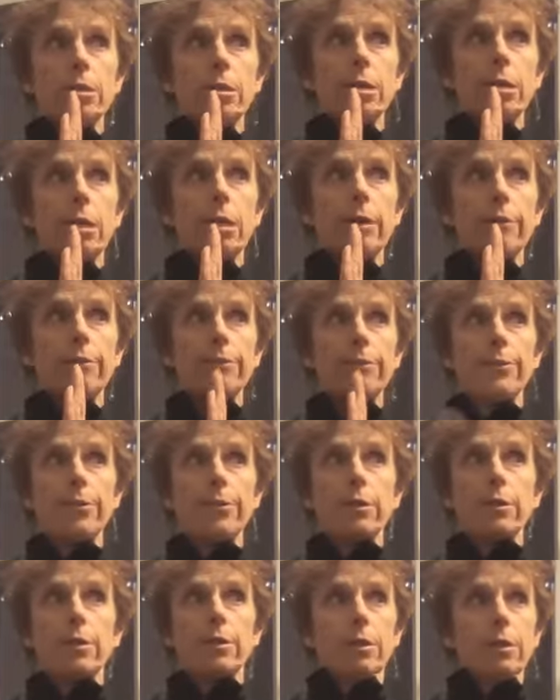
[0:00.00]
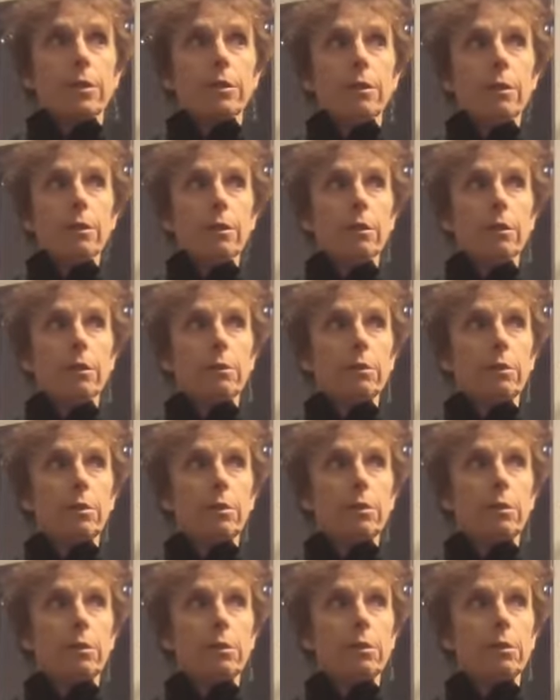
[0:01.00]
the left. Look,
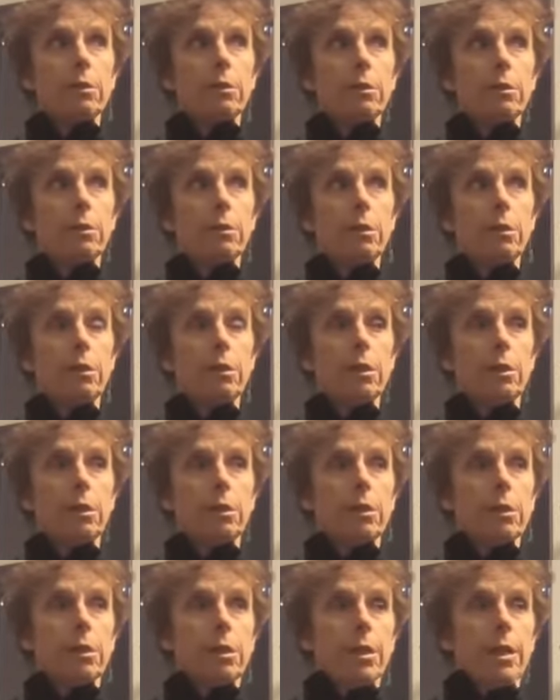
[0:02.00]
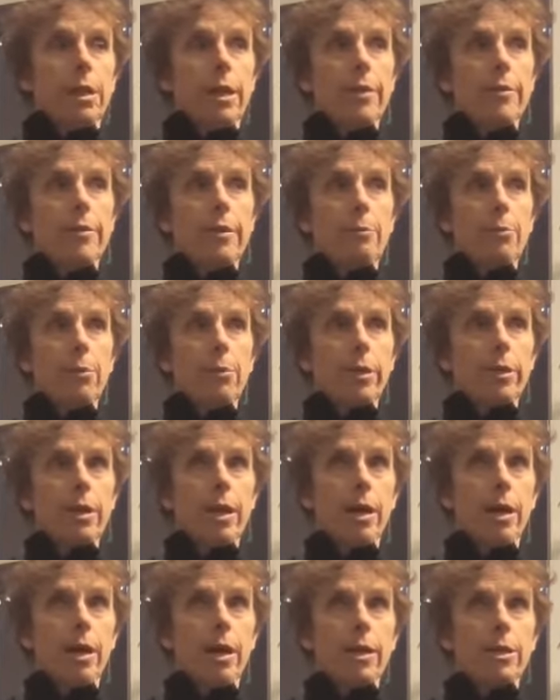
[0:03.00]
look, look, look, look, and then bring
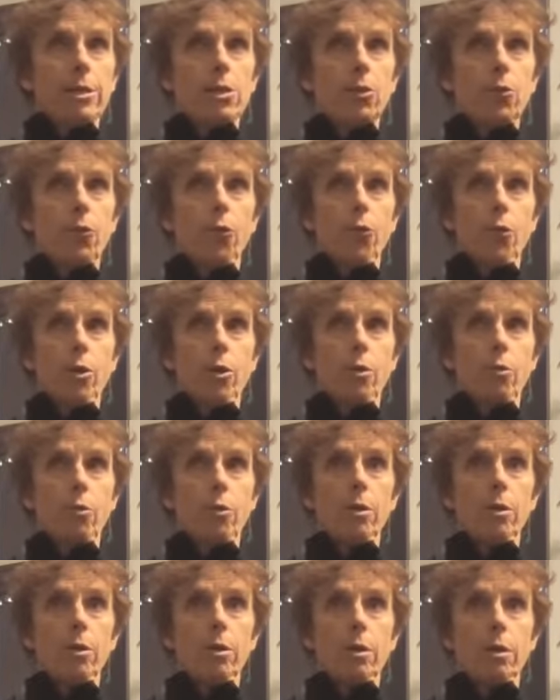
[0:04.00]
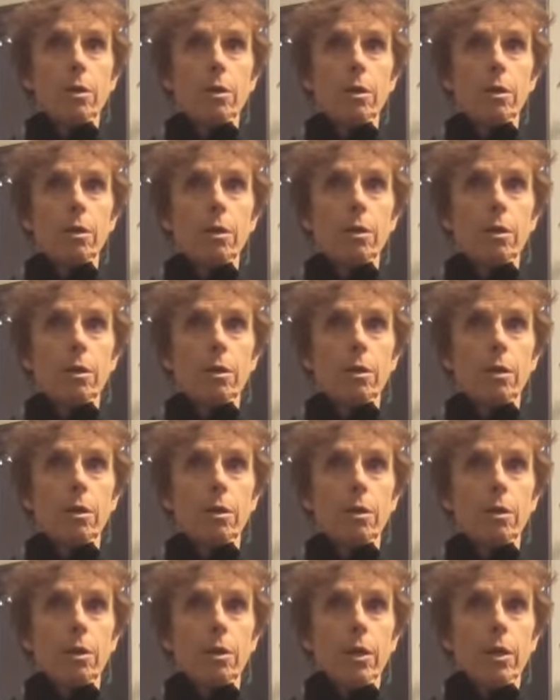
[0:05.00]
the eyes forward.
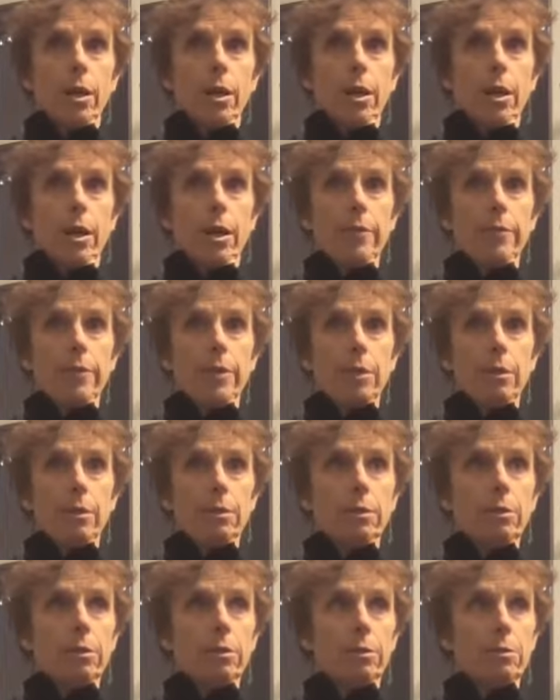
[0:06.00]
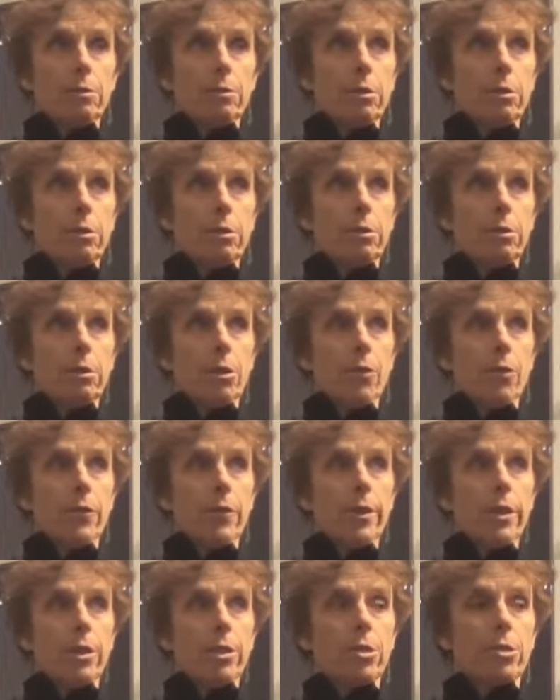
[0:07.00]
And then look, look, look over
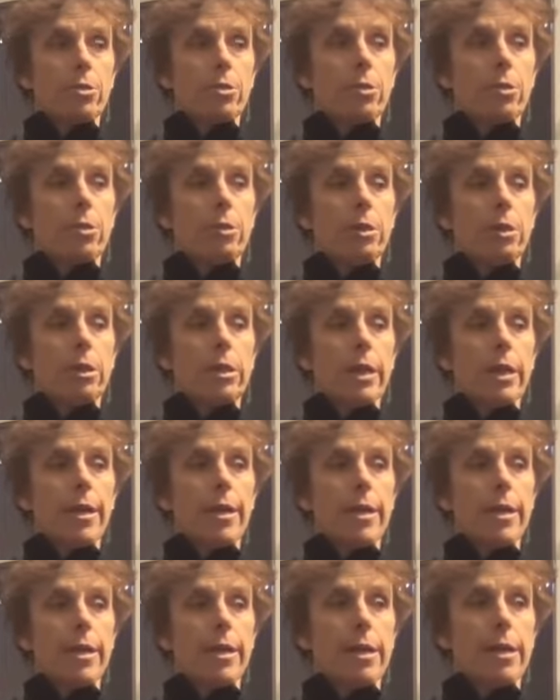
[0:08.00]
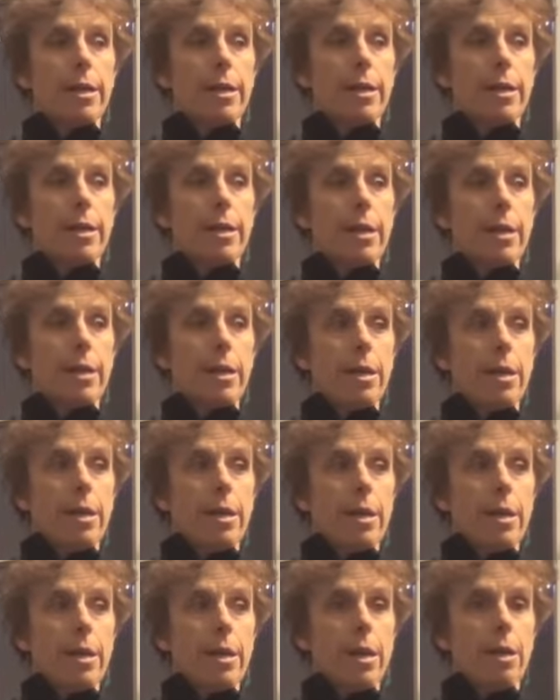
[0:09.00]
that shoulder again,
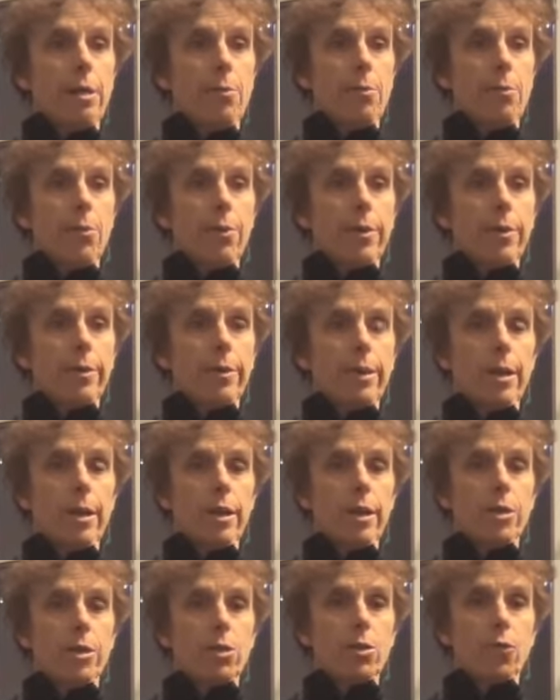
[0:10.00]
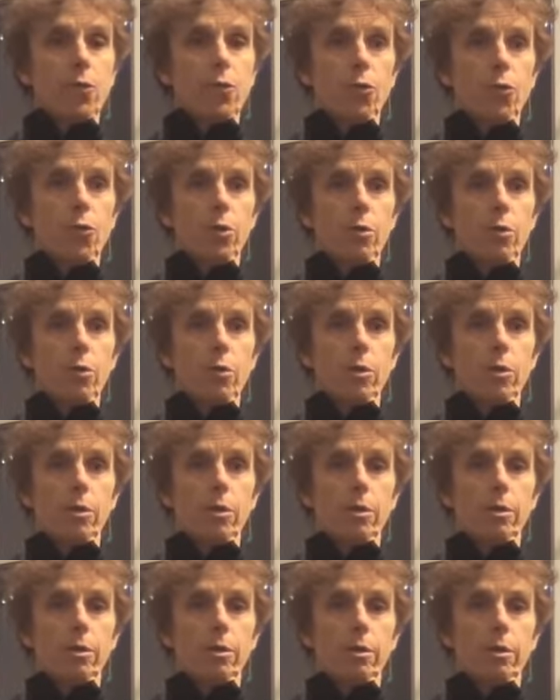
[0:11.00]
and bring the eyes
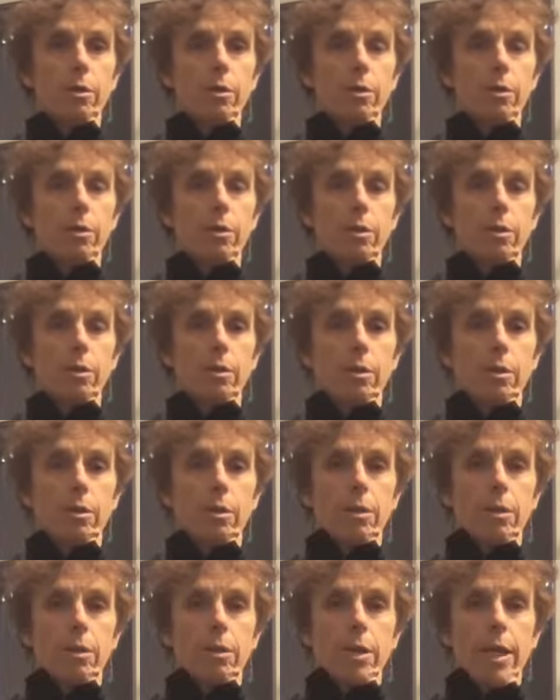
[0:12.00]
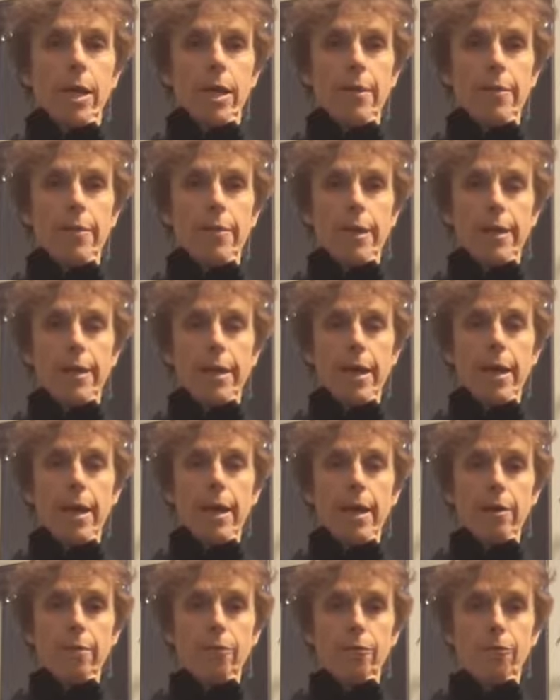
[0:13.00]
forward, and then a
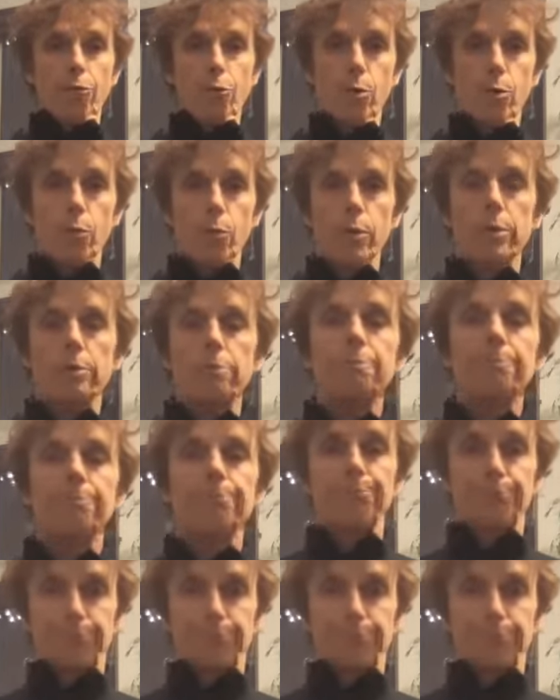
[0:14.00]
head forward.